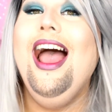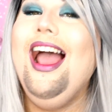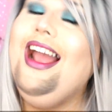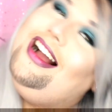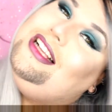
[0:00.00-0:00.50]

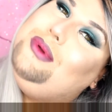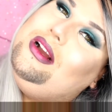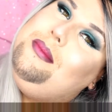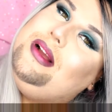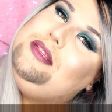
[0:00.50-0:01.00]
Hey guys,
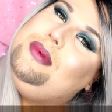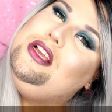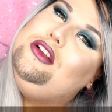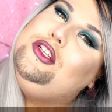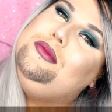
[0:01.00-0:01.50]
welcome back to my
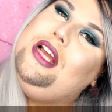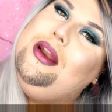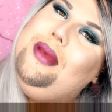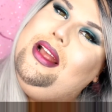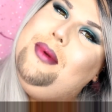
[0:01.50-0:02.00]
YouTube
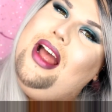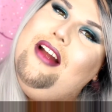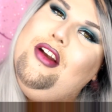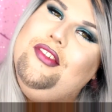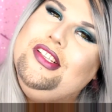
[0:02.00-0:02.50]
channel, Makeup
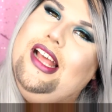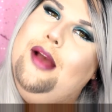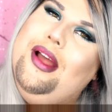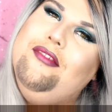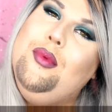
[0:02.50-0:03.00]
Aaron. Obviously
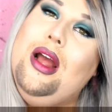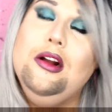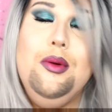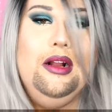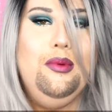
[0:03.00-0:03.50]
I'm Aaron,
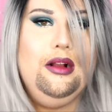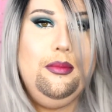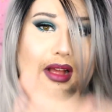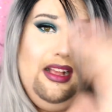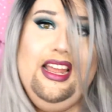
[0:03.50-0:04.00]

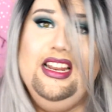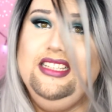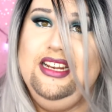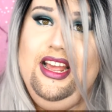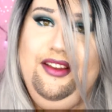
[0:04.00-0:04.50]
welcome. Can I
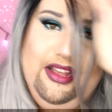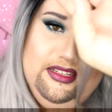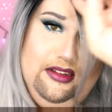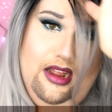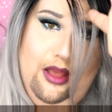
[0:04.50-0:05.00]
say that any
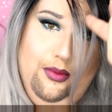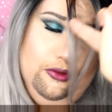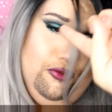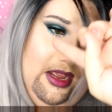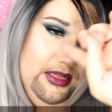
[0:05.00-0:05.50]
faster? I will
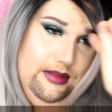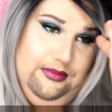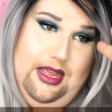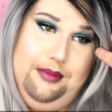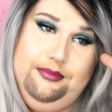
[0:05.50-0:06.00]
try
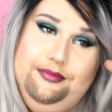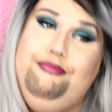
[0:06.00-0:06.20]
sometime.